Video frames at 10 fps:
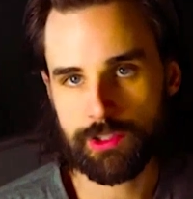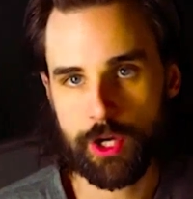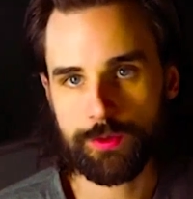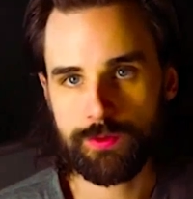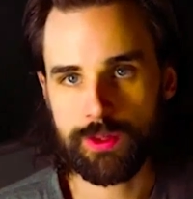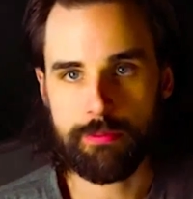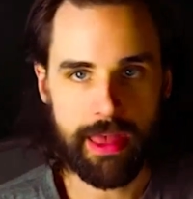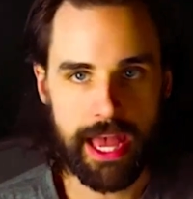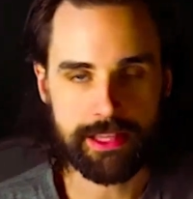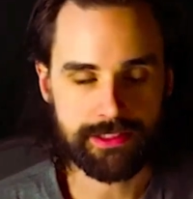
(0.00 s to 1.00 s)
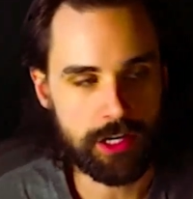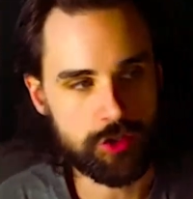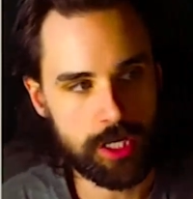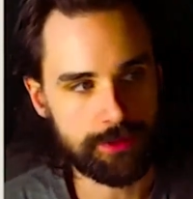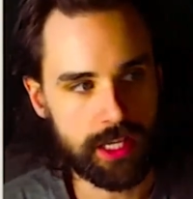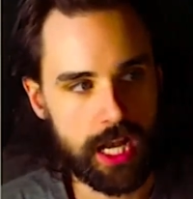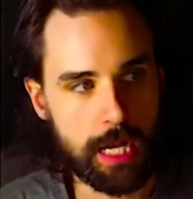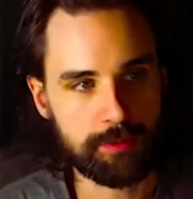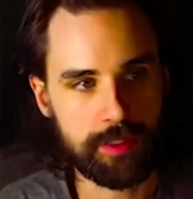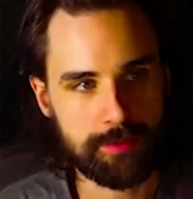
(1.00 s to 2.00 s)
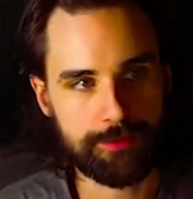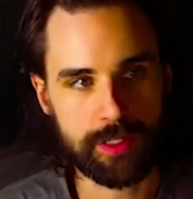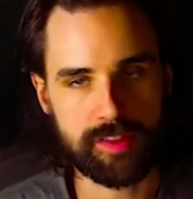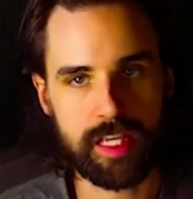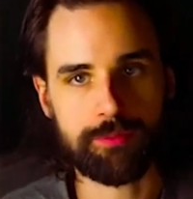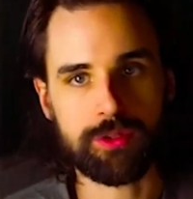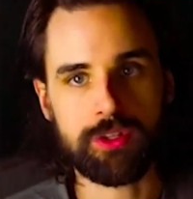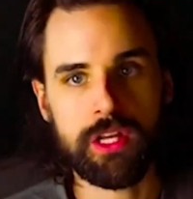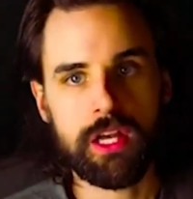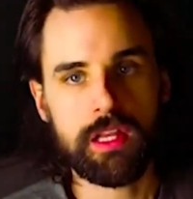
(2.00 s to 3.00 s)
notes from the past airdrops, like Optimism, for example,